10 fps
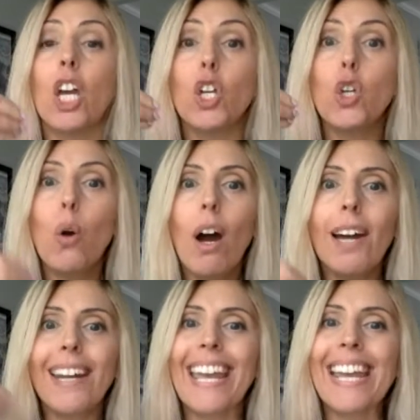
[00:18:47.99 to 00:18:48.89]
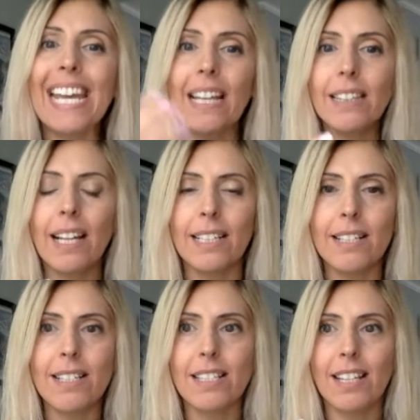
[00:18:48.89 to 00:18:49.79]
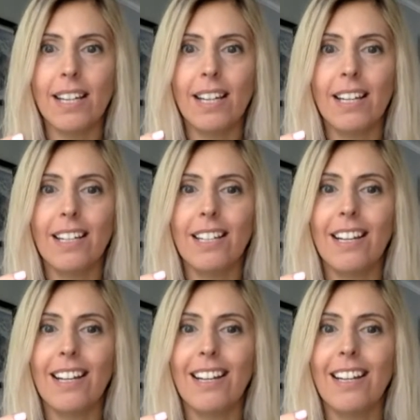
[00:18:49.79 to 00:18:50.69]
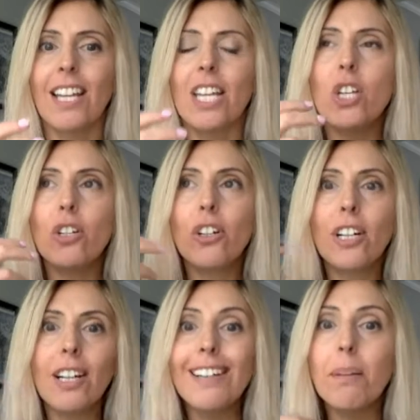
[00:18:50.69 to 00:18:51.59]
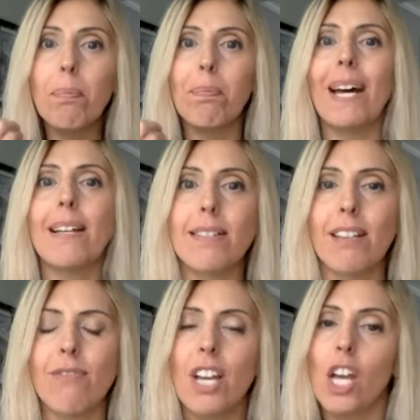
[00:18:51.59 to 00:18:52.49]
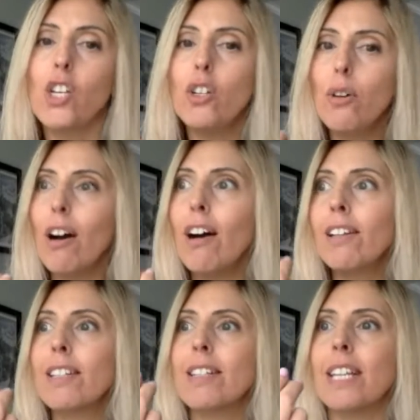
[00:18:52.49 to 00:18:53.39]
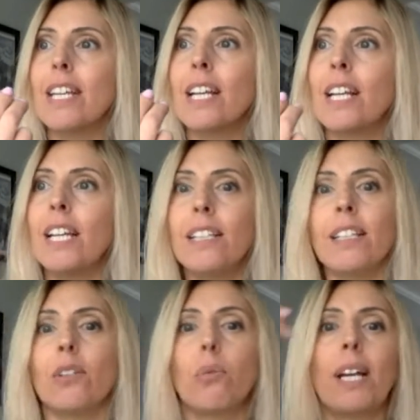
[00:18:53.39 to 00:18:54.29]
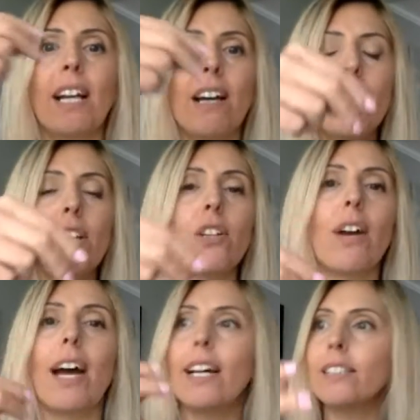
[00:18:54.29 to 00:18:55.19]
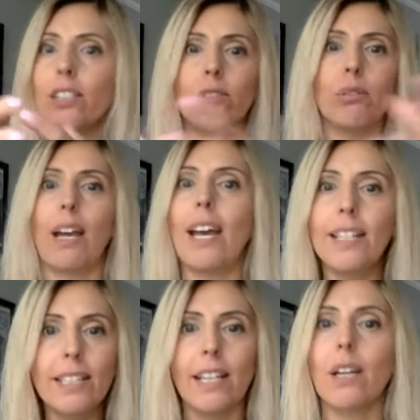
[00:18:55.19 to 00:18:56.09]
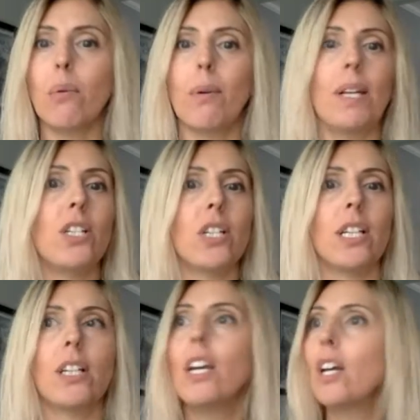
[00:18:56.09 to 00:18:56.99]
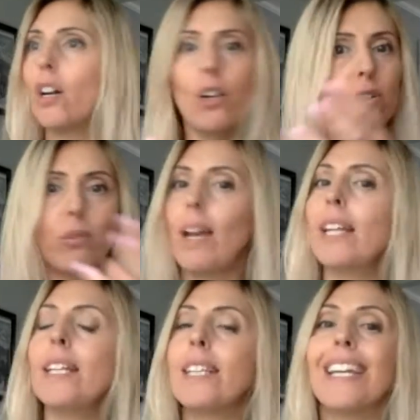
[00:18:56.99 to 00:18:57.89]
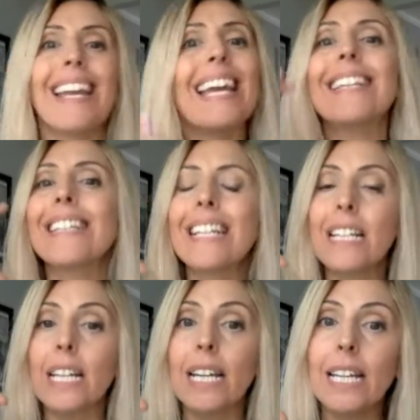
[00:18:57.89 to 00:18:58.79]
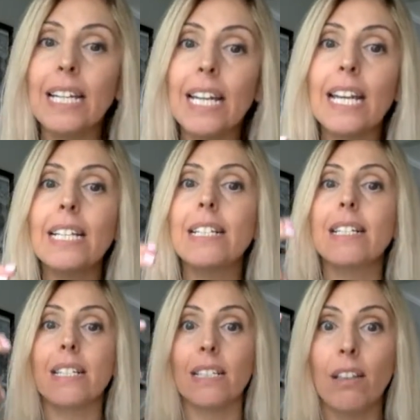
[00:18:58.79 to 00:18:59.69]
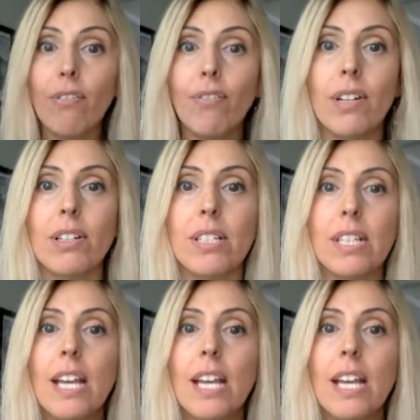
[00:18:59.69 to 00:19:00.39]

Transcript: You are a catalyst. You're not passive. You are this ingredient. Wherever you add it to any equation or to anything, it creates difference.